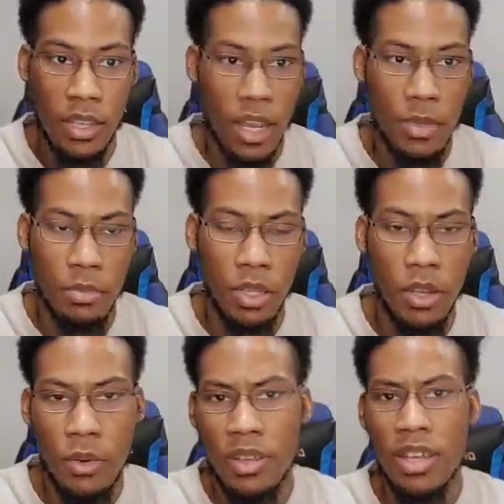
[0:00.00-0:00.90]
in the comments
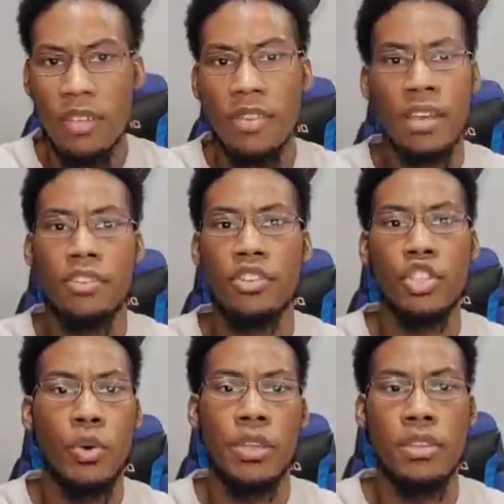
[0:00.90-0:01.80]
below. And if you guys are
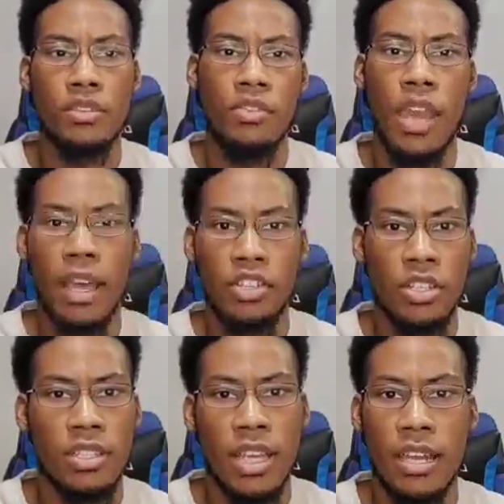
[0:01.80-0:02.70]
enjoying this
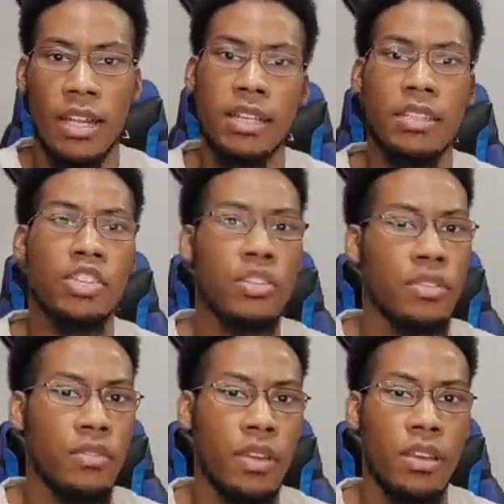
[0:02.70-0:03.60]
reaction, this analyzation of
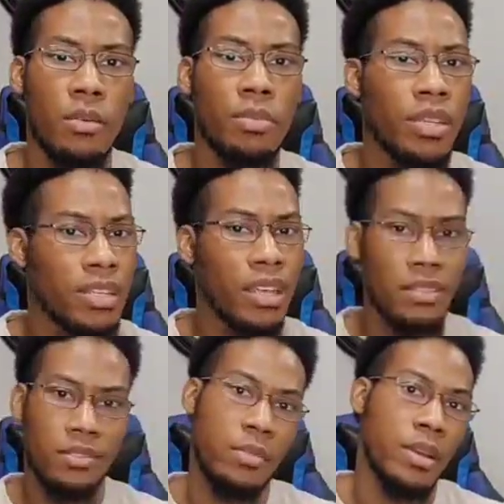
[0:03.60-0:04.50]
this video, please like,
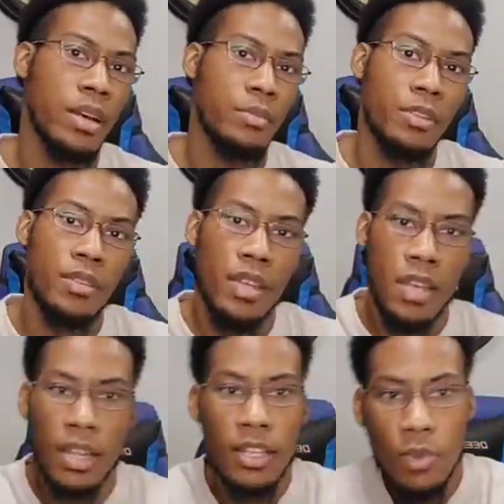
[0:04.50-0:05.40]
subscribe, and comment.
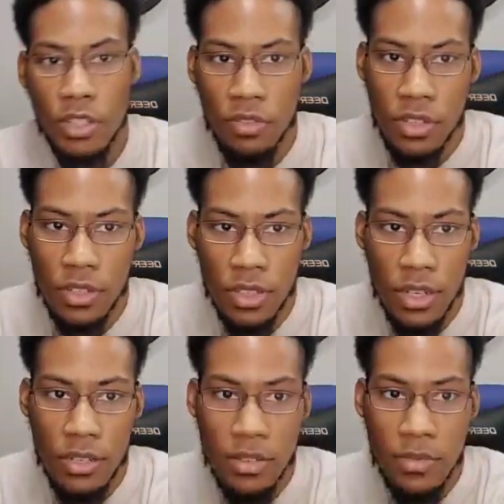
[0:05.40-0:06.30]
Let's watch the rest of this,
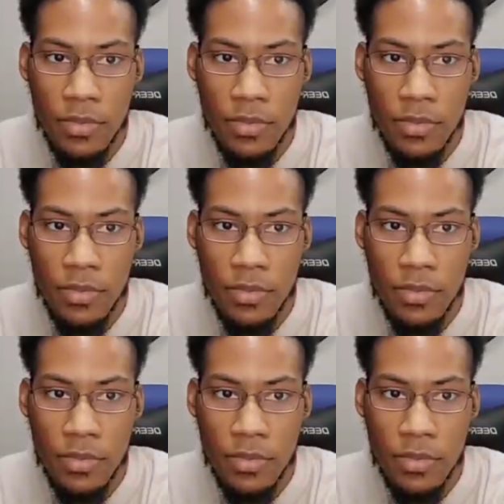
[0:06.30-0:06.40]
guys.